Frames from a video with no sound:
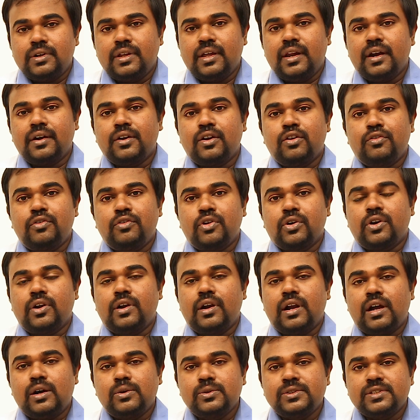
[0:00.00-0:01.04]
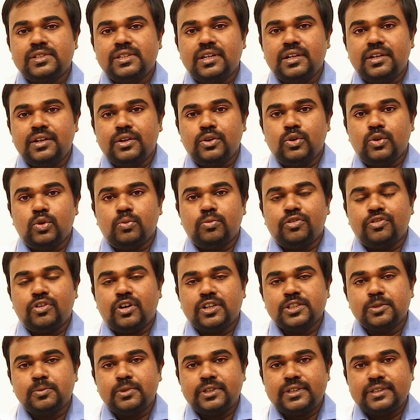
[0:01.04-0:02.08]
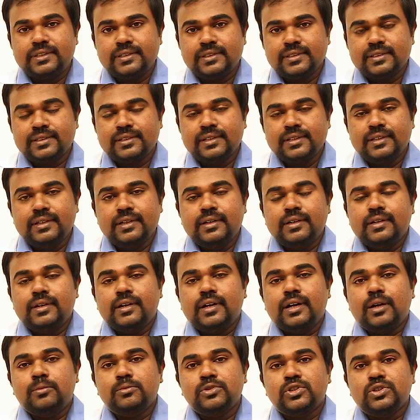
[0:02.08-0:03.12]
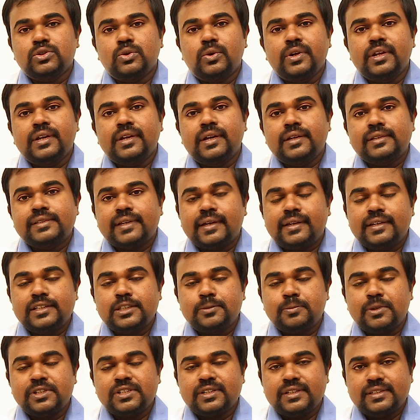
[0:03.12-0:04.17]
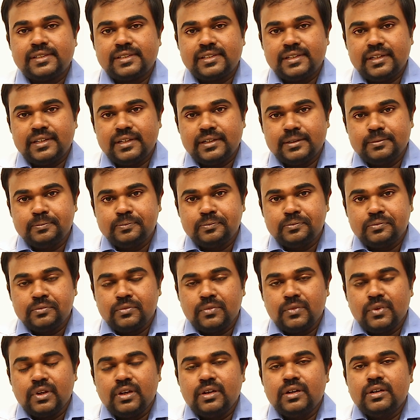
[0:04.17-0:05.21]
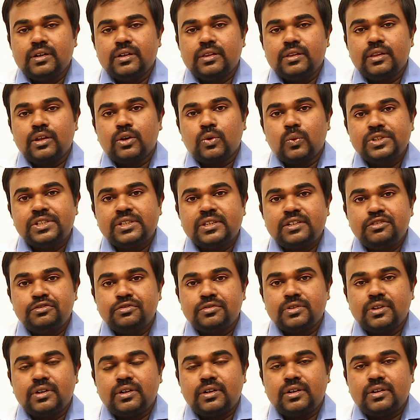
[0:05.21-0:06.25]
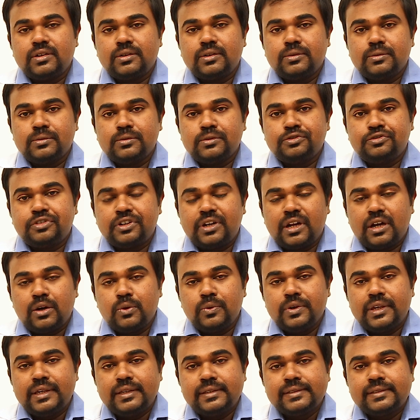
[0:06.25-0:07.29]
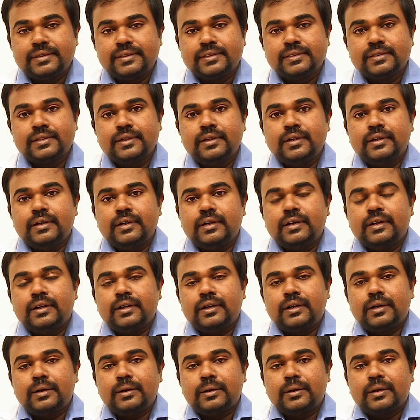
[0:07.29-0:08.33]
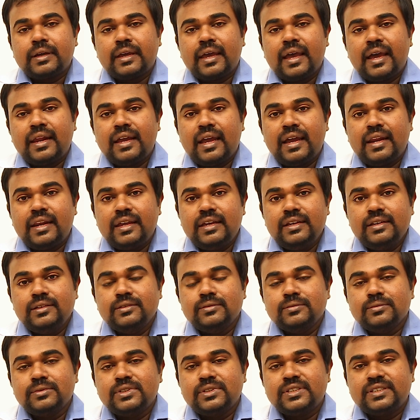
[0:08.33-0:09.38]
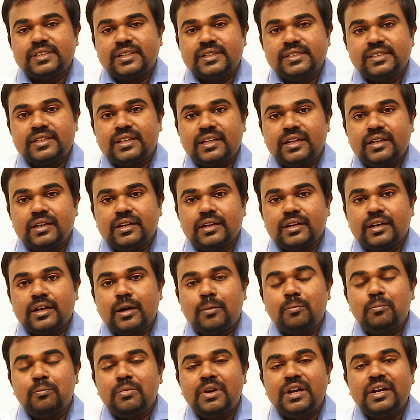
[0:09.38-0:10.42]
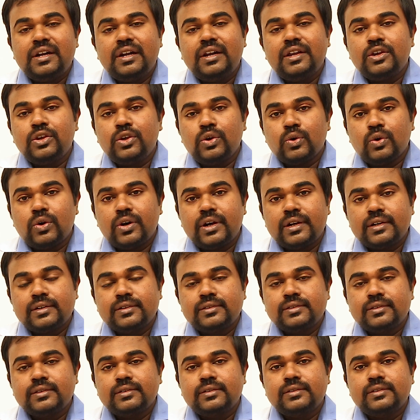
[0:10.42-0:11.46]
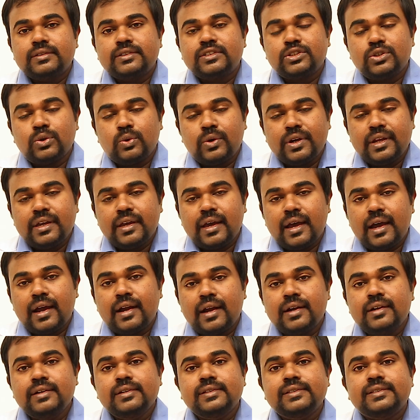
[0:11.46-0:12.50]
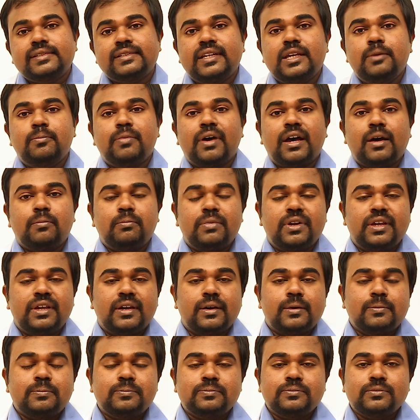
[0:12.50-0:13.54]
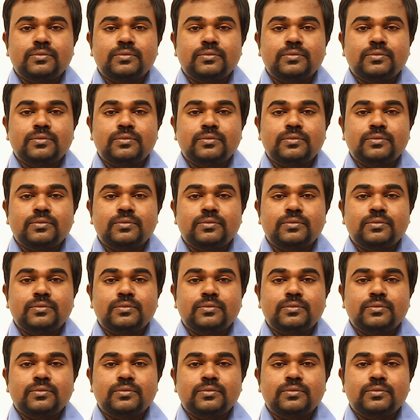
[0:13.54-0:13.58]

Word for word: Director of Dr. Rao's ENT Group of Hospitals. I'm snoring and sinus specialist here. The question uh, for now is uh, Can any surgery completely cure snoring and sleep apnea?